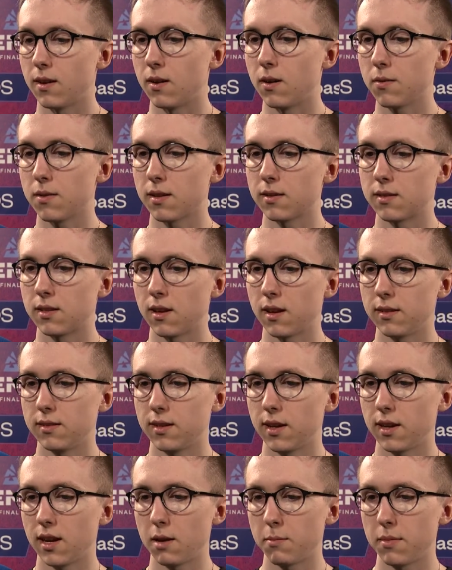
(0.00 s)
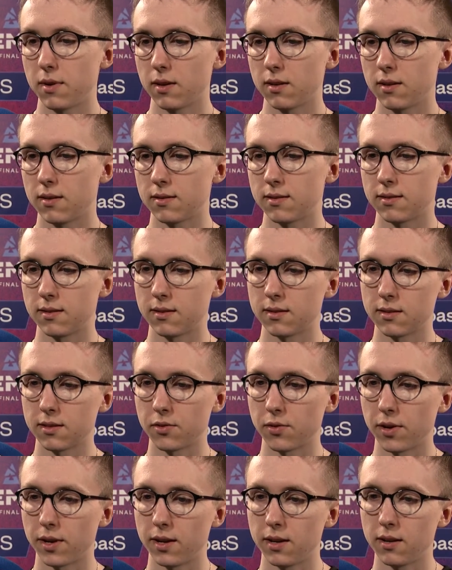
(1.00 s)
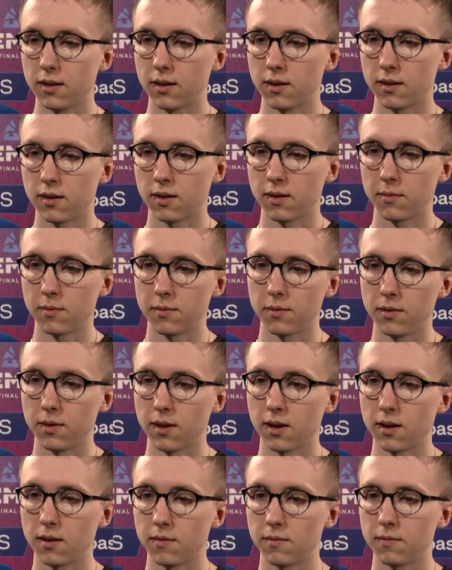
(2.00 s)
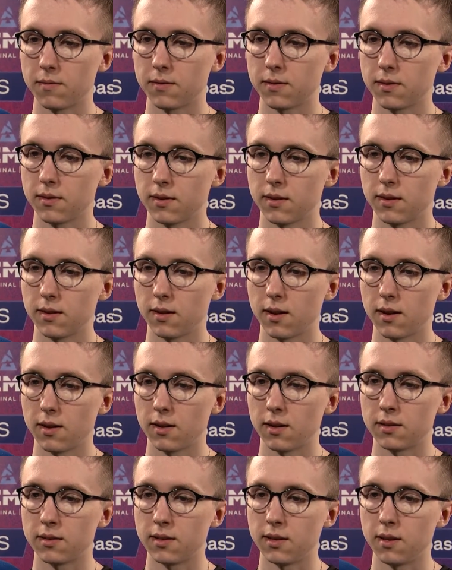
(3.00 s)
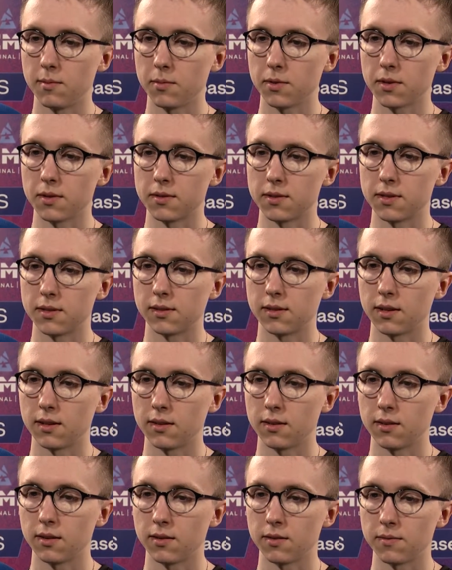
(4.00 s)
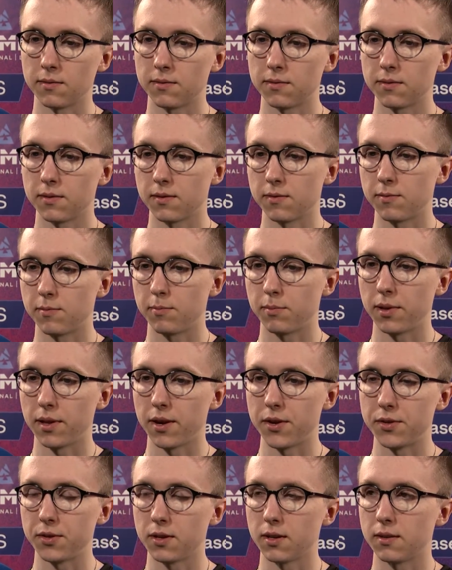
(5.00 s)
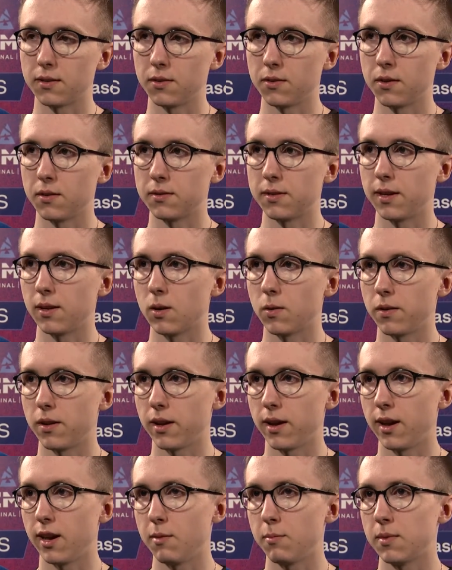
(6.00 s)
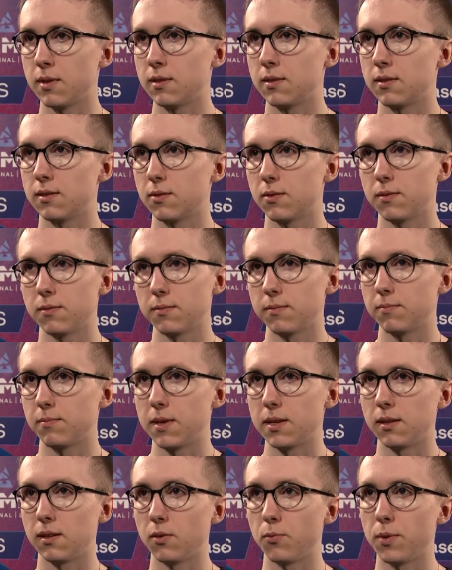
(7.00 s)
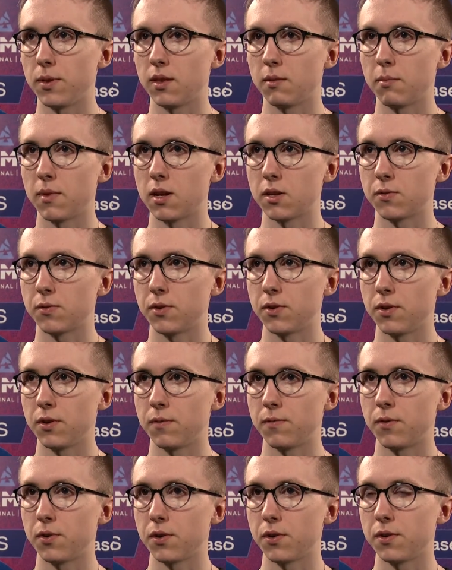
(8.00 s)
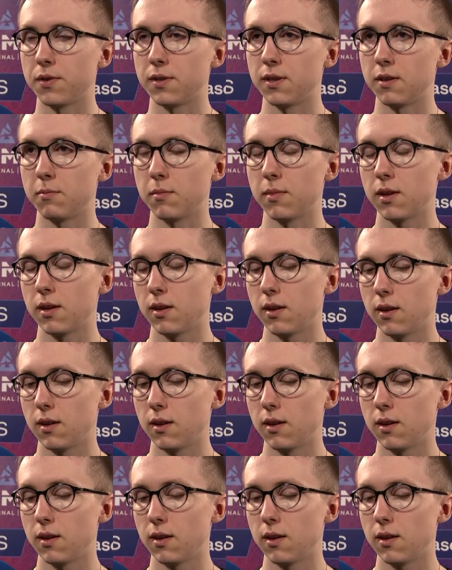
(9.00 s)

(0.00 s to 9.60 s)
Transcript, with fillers: Oh, that, that dynamic is is great. Um, if you have a team consistent of, of players who can you know take over the game and basically win the match for your for your team,